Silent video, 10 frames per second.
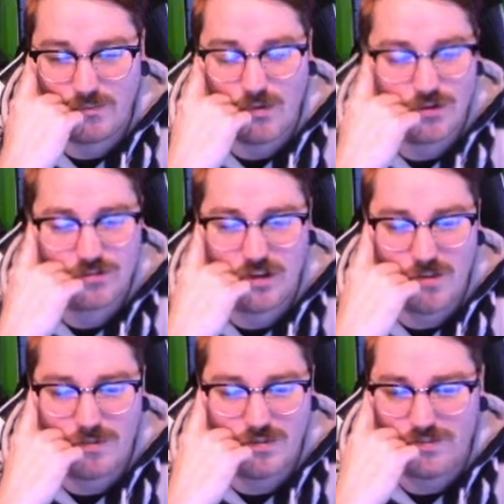
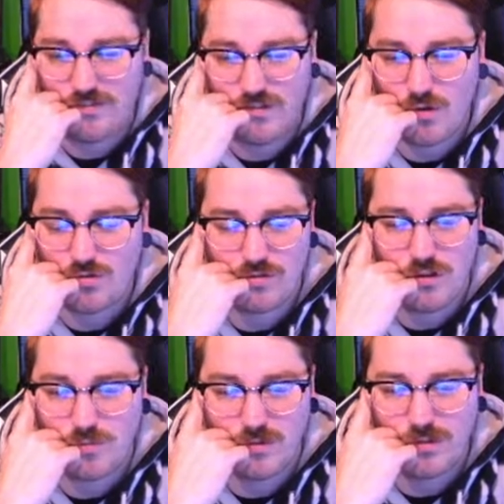Marshtomp is so
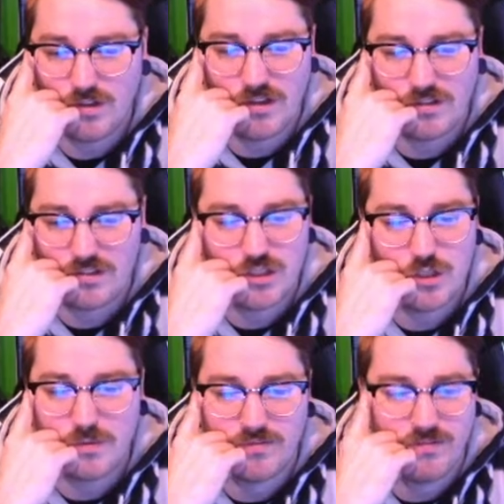stupid. Look at his
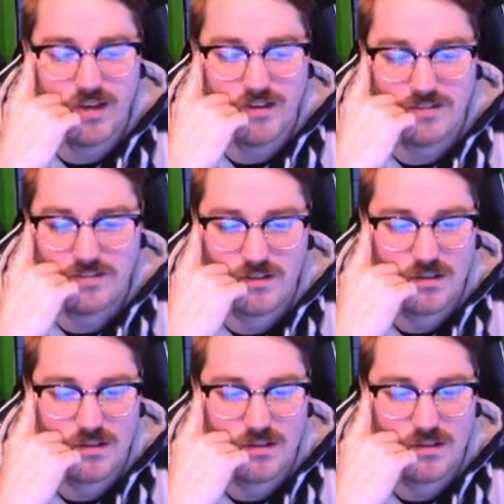stupid face.